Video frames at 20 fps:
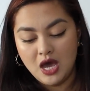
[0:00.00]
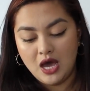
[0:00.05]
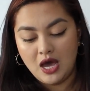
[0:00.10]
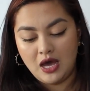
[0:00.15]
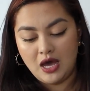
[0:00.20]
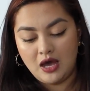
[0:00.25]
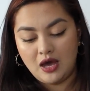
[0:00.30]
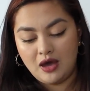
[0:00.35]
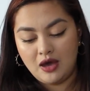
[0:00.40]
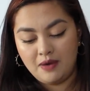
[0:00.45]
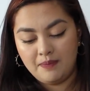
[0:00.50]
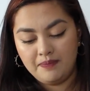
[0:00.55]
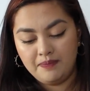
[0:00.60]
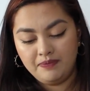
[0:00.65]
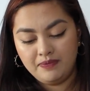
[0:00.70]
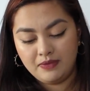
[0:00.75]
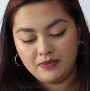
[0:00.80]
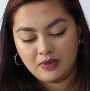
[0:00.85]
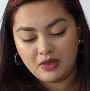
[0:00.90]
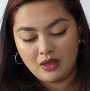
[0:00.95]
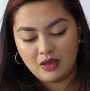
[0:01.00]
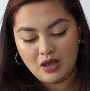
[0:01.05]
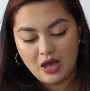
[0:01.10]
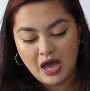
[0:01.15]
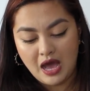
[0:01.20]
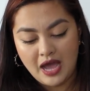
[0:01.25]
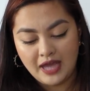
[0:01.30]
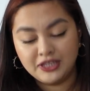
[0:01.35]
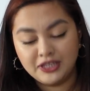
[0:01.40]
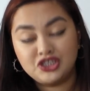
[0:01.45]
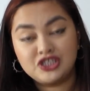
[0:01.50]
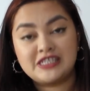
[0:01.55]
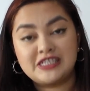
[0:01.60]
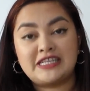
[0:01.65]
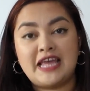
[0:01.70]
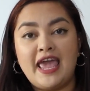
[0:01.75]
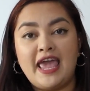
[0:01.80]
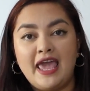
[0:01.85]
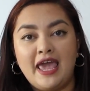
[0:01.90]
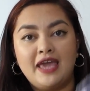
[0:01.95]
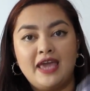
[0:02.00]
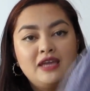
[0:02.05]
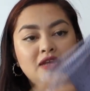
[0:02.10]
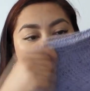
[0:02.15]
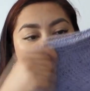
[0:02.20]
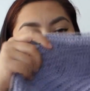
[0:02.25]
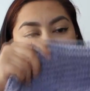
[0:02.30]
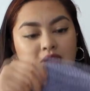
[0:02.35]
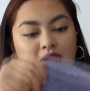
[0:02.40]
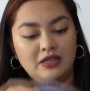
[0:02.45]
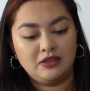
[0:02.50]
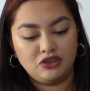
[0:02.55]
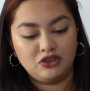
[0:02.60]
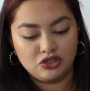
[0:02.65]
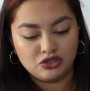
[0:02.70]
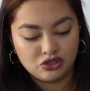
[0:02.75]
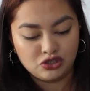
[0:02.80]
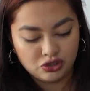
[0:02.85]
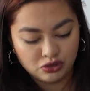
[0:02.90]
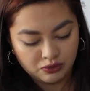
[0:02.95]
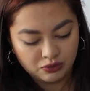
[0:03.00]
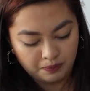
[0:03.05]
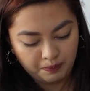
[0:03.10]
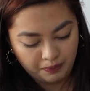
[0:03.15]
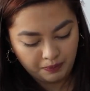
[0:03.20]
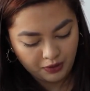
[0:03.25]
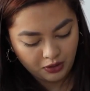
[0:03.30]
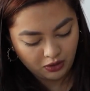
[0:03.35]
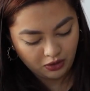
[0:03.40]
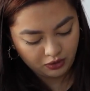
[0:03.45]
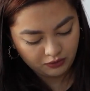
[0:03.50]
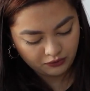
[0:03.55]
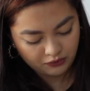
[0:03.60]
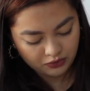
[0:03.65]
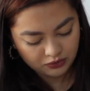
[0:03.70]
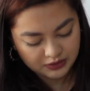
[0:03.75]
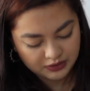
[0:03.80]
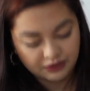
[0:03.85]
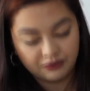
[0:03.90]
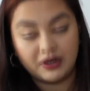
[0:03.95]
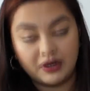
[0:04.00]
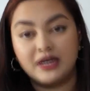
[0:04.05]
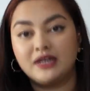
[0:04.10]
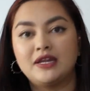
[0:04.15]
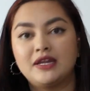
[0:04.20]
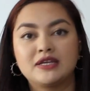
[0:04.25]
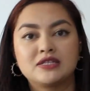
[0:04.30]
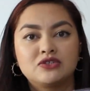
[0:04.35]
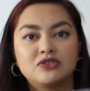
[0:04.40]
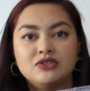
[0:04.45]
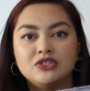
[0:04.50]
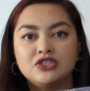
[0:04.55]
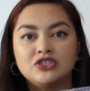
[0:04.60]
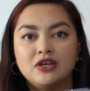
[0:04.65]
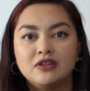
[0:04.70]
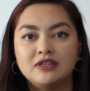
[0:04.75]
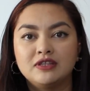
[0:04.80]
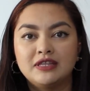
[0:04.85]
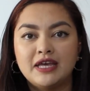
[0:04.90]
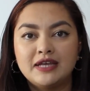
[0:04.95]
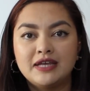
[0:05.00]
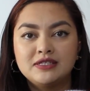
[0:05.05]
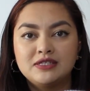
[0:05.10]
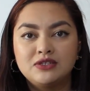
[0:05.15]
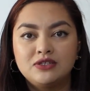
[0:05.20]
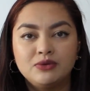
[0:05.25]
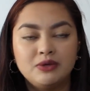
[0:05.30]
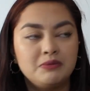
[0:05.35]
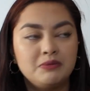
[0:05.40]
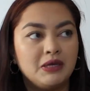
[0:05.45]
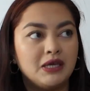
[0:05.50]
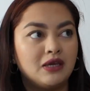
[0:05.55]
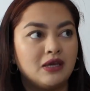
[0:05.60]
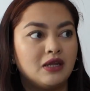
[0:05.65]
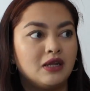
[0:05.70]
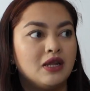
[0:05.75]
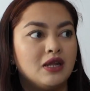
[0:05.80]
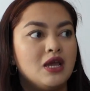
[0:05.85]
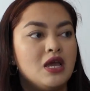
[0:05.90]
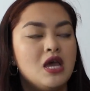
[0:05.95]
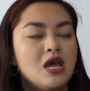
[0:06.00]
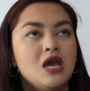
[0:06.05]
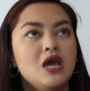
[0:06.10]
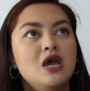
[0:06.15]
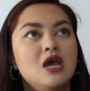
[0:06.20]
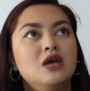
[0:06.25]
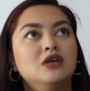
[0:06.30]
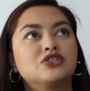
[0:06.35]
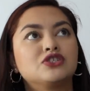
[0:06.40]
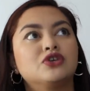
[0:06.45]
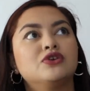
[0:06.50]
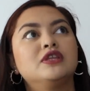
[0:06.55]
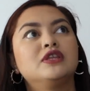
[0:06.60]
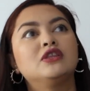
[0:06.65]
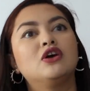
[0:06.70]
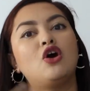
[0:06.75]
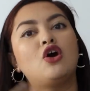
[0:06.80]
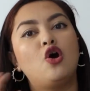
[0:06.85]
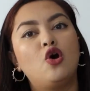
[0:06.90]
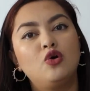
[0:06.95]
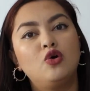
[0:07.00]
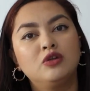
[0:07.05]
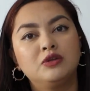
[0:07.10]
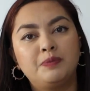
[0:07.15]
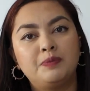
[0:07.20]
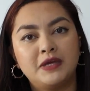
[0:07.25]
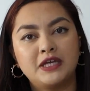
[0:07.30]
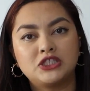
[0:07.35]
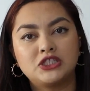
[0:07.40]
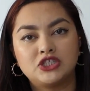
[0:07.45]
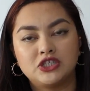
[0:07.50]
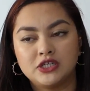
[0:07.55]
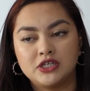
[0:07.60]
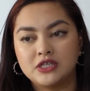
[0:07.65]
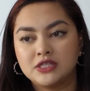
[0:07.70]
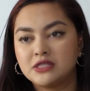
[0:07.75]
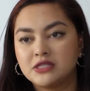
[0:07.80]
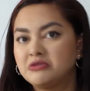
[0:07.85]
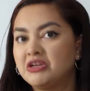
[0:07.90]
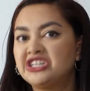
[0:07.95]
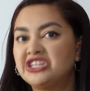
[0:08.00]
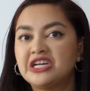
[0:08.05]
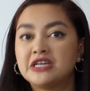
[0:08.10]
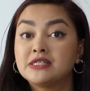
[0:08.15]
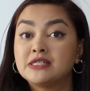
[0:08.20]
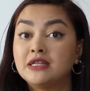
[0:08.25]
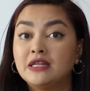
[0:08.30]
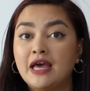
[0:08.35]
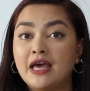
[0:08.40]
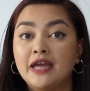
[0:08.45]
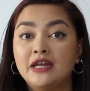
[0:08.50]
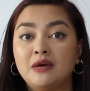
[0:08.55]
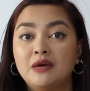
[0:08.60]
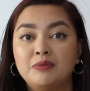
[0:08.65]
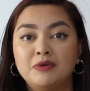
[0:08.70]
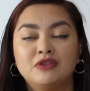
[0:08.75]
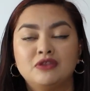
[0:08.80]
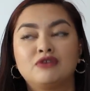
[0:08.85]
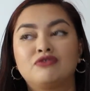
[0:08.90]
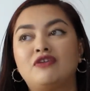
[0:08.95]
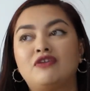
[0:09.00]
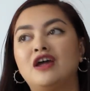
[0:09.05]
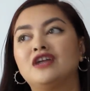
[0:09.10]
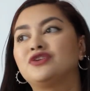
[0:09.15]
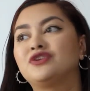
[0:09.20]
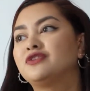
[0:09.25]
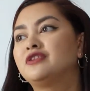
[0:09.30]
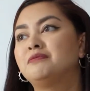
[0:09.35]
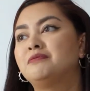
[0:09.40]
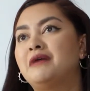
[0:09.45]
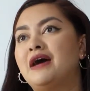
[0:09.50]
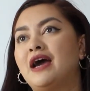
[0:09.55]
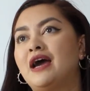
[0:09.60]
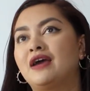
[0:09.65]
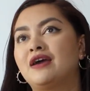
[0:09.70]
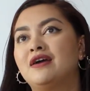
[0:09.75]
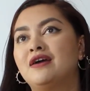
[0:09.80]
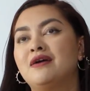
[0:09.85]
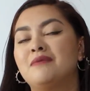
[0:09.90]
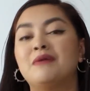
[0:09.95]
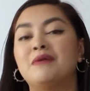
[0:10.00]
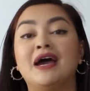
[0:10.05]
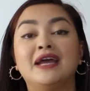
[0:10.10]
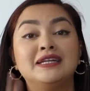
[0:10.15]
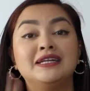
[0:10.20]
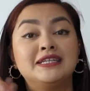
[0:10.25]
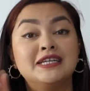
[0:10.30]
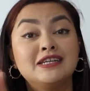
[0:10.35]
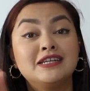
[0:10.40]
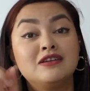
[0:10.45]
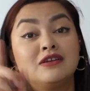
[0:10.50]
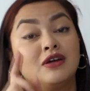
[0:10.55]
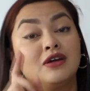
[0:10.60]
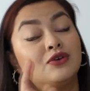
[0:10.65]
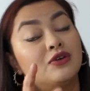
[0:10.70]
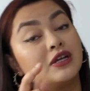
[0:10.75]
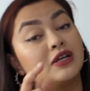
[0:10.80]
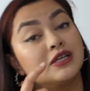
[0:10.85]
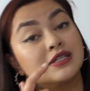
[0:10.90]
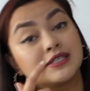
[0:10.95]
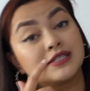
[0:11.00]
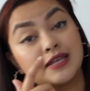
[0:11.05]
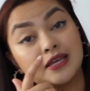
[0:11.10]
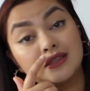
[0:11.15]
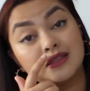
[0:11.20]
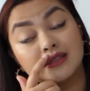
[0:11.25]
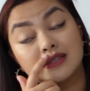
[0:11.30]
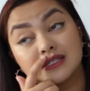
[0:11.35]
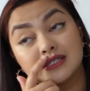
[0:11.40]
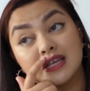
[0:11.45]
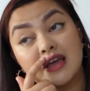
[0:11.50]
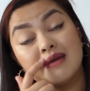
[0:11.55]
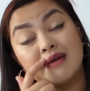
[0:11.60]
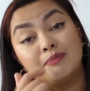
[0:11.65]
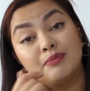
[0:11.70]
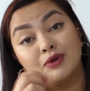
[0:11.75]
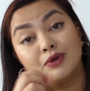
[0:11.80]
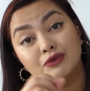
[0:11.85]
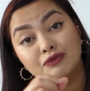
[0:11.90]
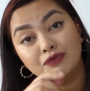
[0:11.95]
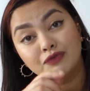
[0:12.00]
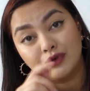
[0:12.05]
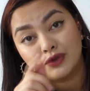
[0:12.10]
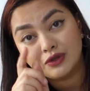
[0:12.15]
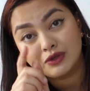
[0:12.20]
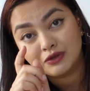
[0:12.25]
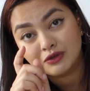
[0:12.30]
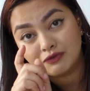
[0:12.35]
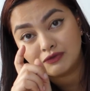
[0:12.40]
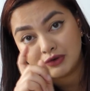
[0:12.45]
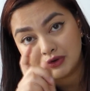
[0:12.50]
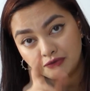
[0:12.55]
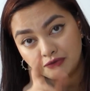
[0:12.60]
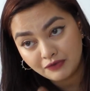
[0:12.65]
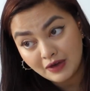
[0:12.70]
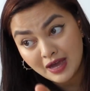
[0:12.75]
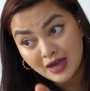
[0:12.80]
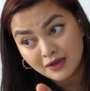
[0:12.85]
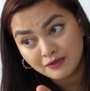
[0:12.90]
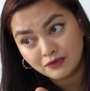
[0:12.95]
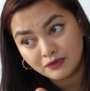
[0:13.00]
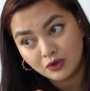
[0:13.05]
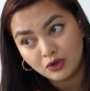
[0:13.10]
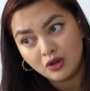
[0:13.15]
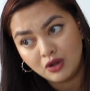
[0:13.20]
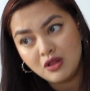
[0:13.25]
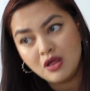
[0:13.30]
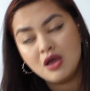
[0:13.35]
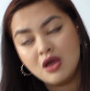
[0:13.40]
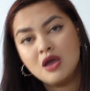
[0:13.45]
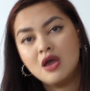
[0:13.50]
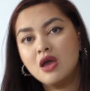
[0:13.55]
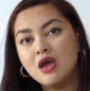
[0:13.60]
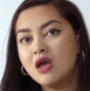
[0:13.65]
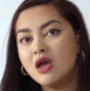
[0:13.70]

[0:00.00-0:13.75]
I just hate that the two purl rows are right next to each other. That's doing me in. So in the old pictures, it doesn't line up in the front or the back. But I did notice in the sample for the revival,